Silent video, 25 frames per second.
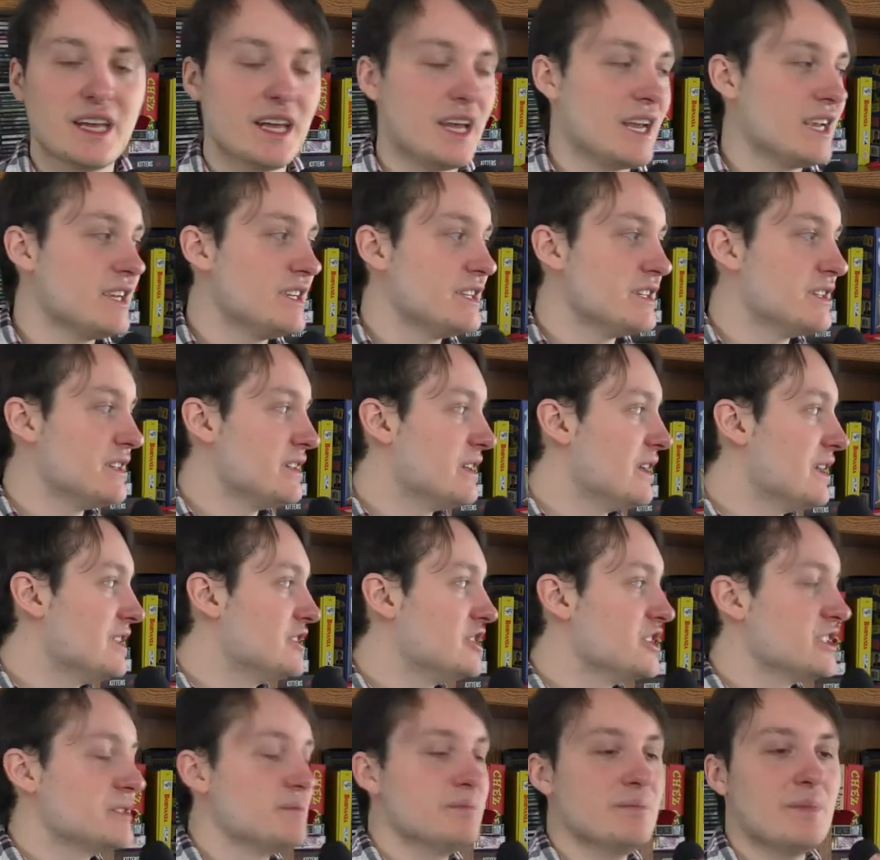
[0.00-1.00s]
It, it
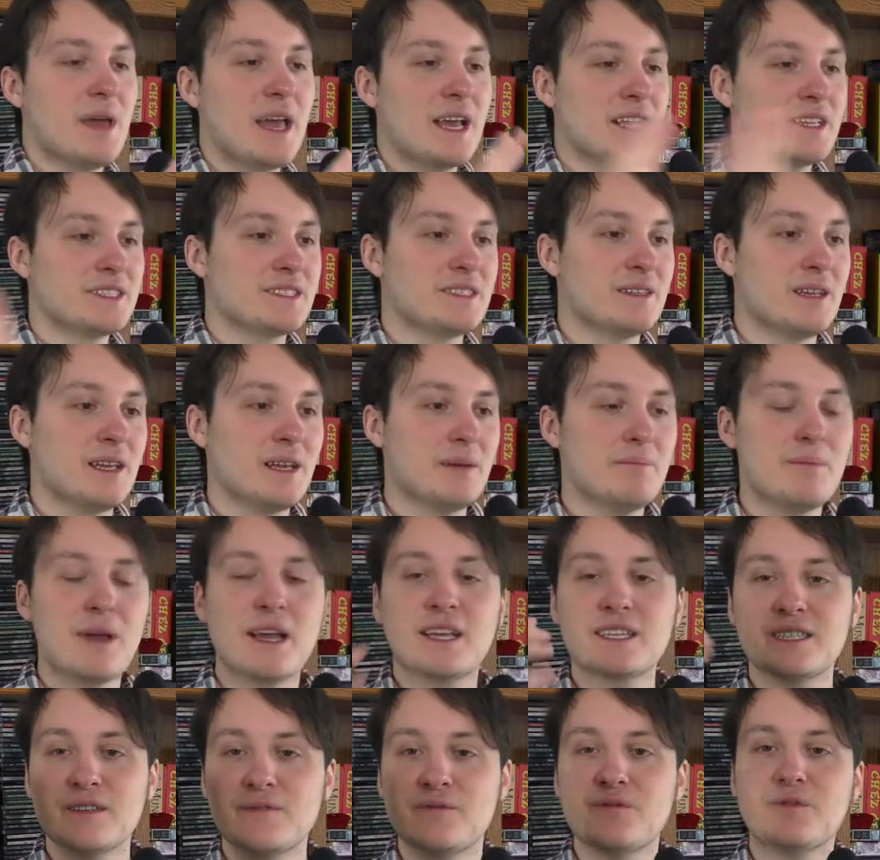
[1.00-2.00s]
just makes it
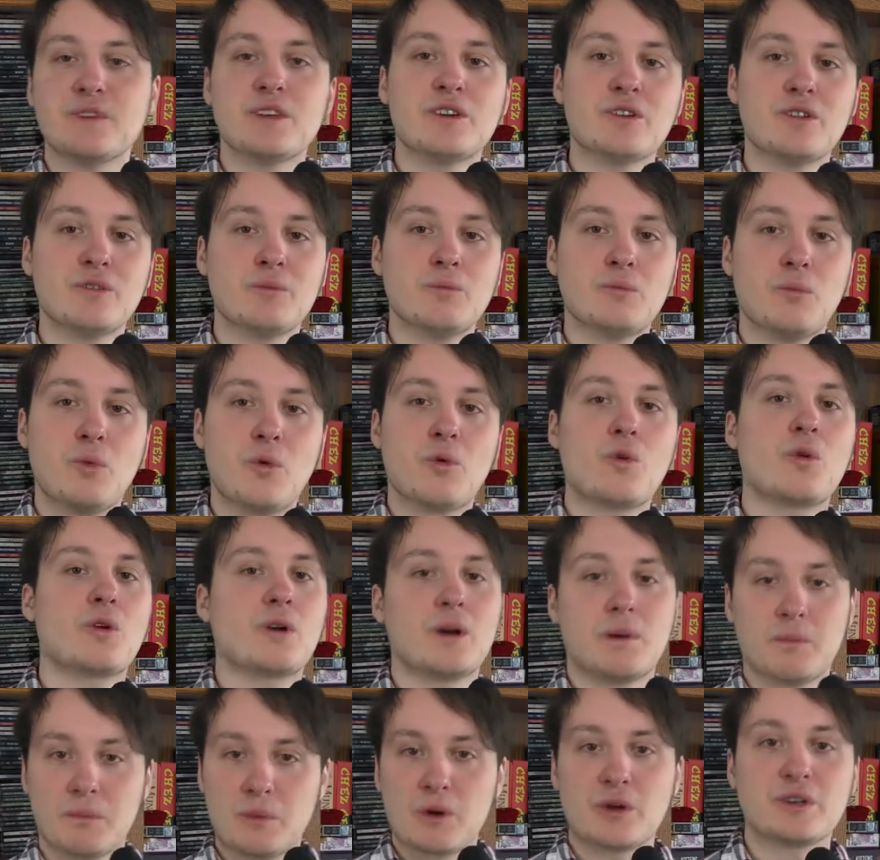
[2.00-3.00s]
makes it feel
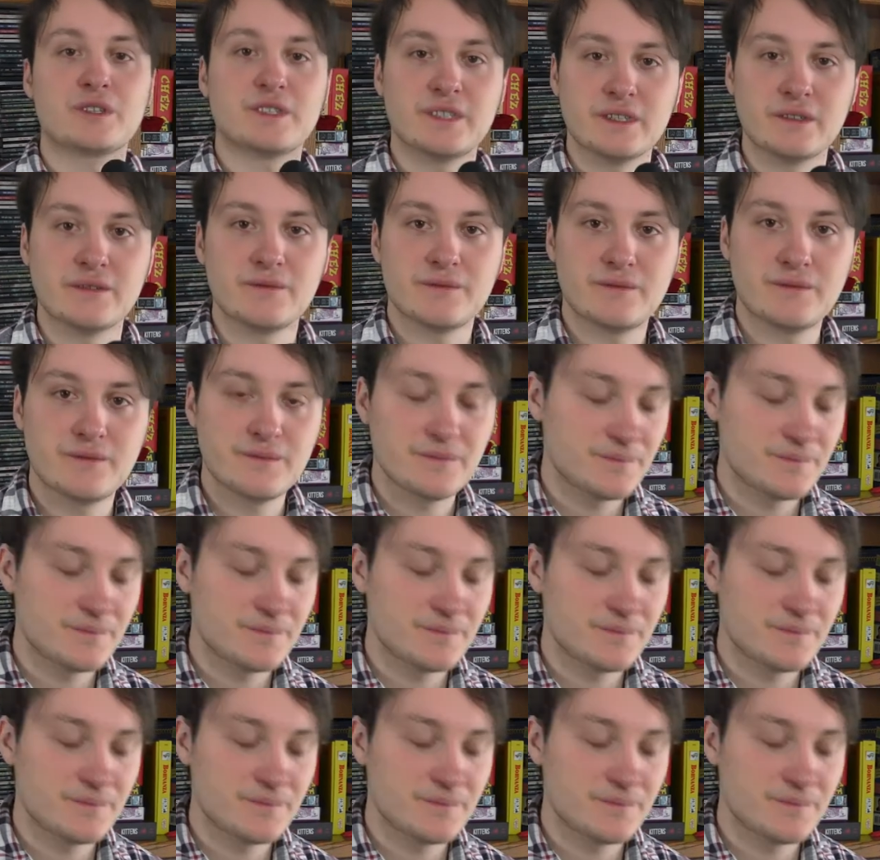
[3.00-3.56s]
more immersive.